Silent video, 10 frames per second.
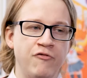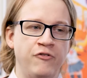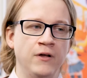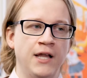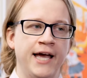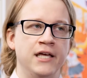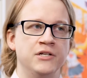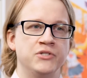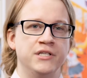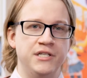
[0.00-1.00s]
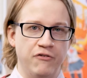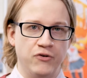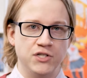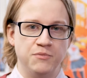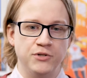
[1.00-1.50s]
I feel like it is the
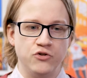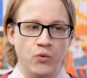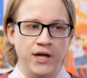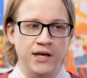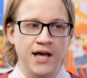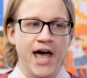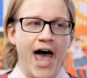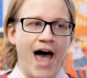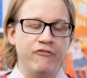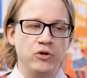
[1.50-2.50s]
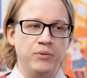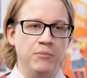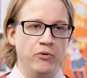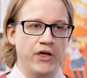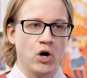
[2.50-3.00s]
difference between having
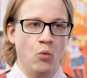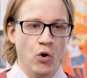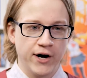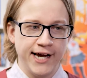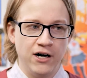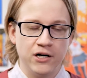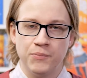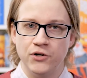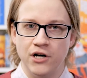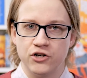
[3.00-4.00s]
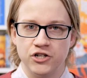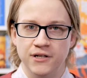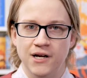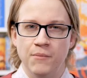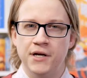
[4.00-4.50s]
people that are working on a
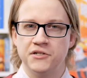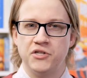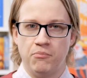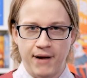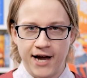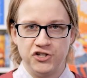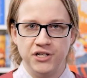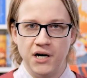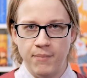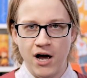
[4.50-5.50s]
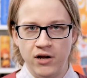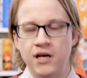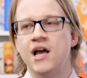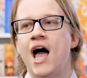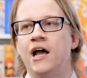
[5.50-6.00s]
production because they're passionate about
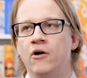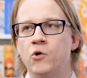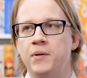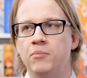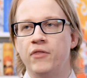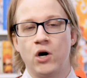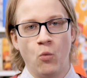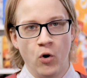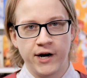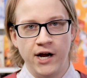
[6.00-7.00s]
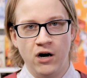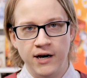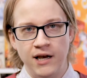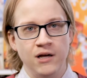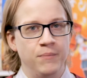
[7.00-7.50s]
it and other people that are working
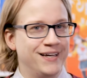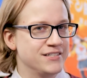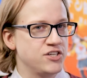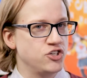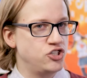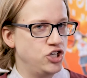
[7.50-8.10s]
on it because it's a